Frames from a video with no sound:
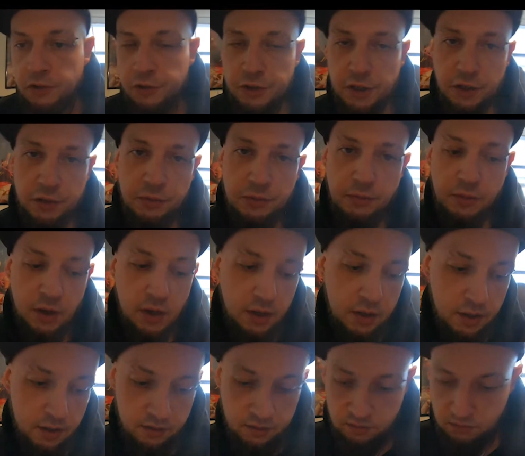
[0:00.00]
Just
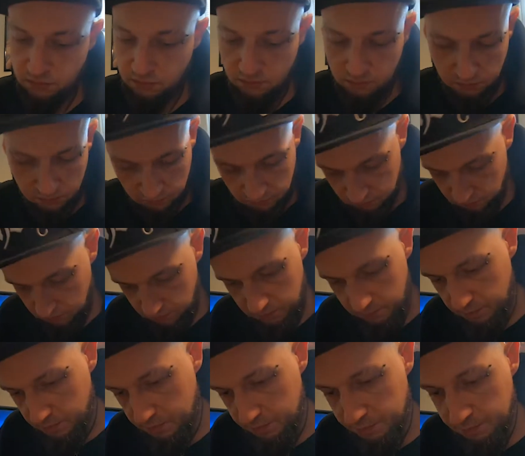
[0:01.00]
fucking
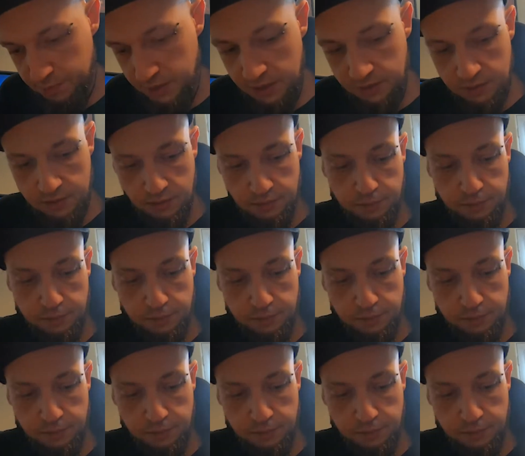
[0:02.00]
beat